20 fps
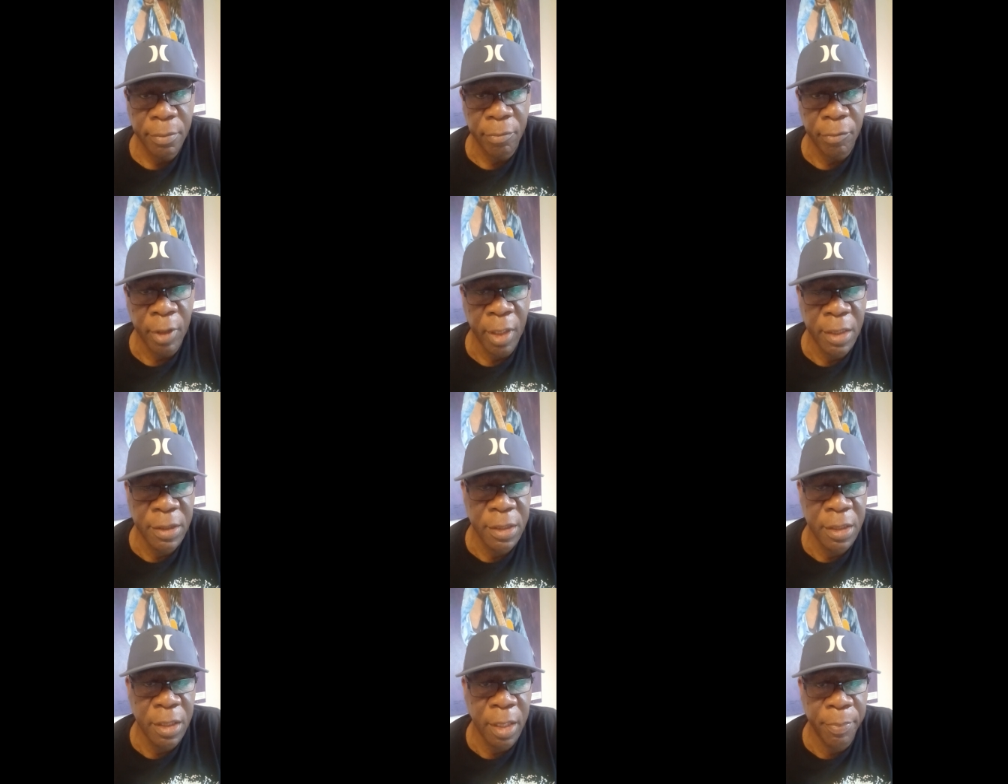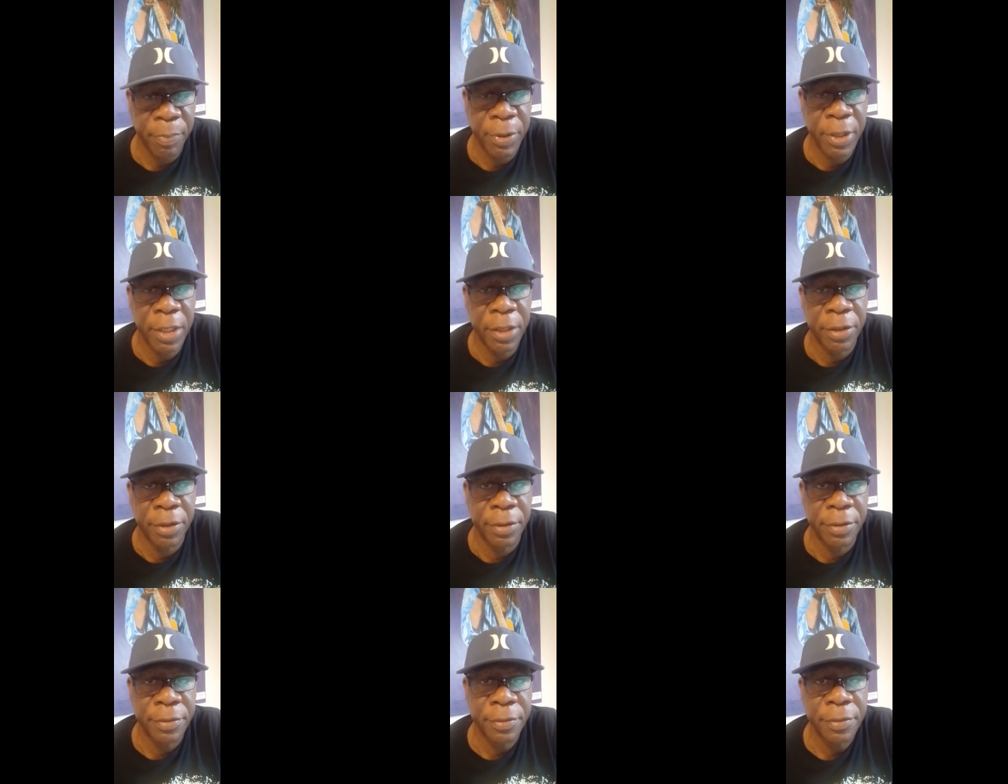Because it
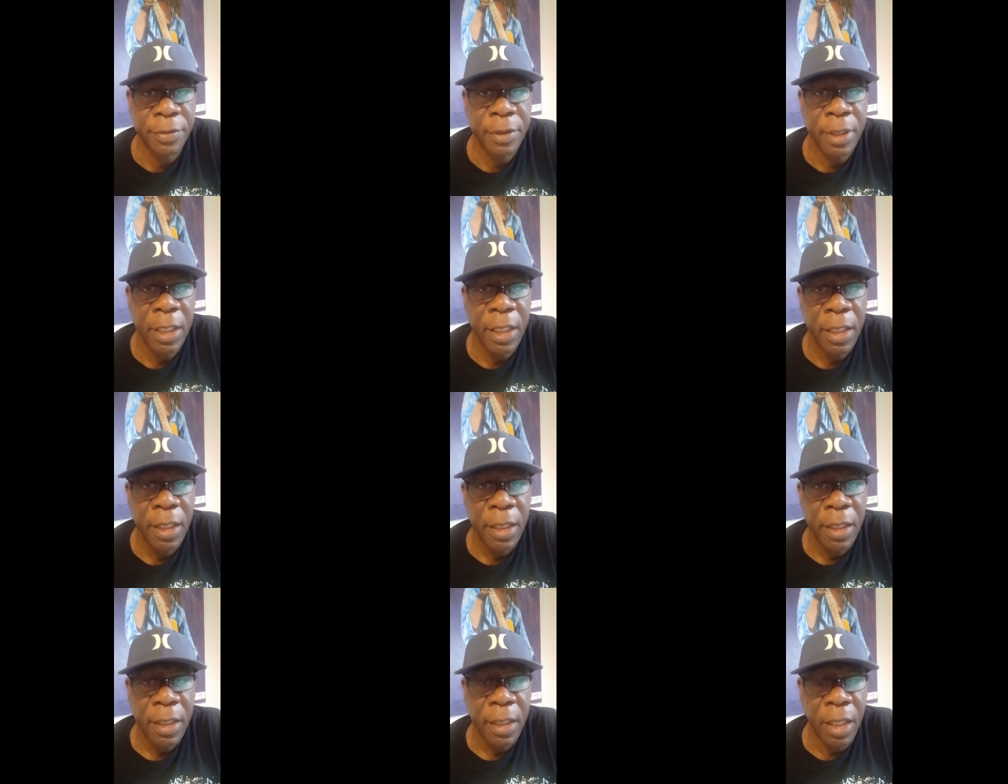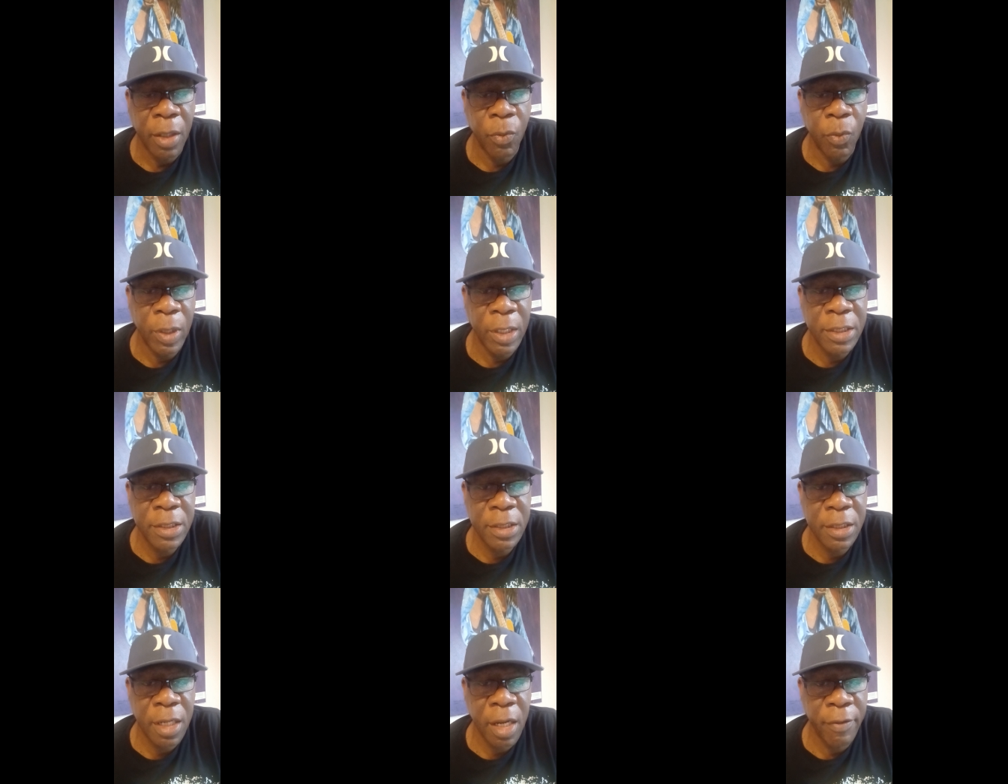appears that
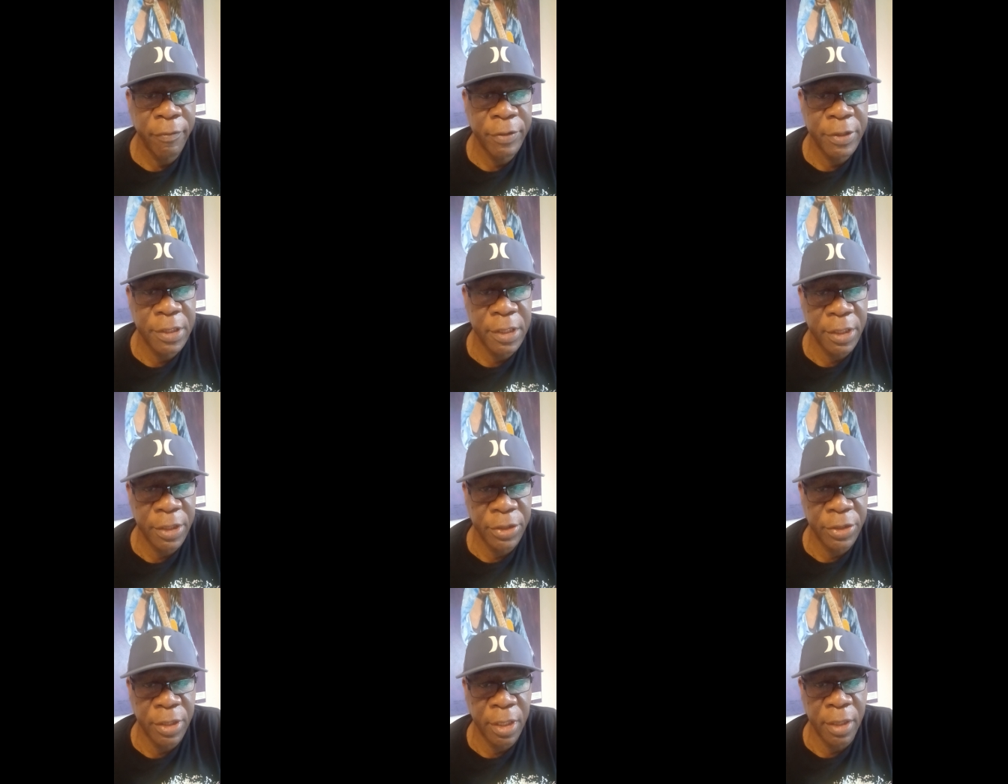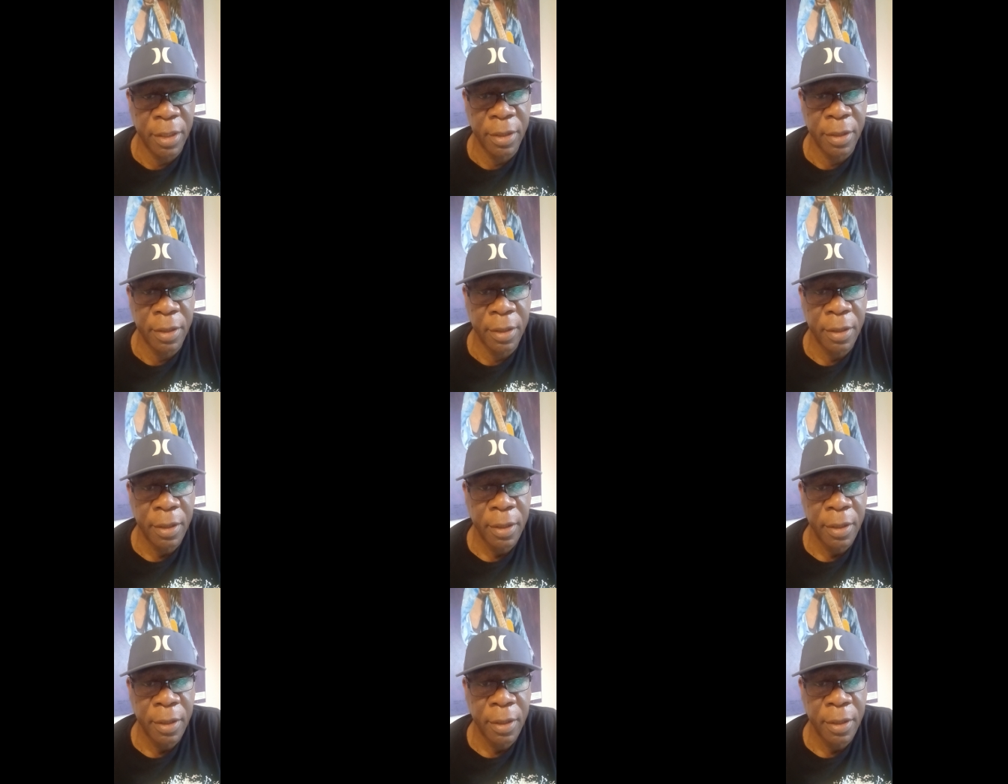once the conversation